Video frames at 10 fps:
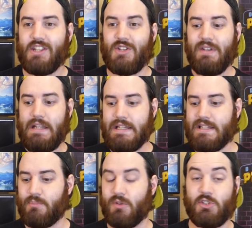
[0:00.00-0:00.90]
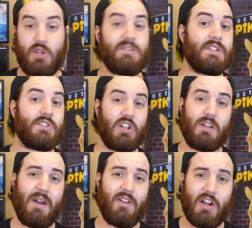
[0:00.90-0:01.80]
you need to produce a certain
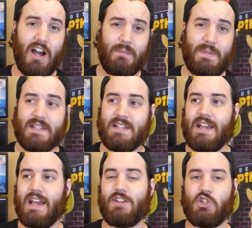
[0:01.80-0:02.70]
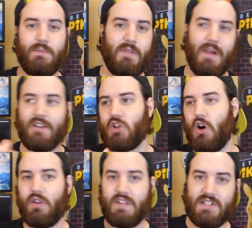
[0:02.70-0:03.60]
amount of copies and ship them out to
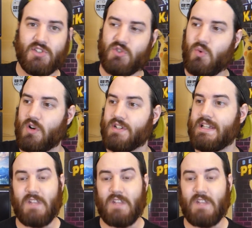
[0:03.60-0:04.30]
all these stores.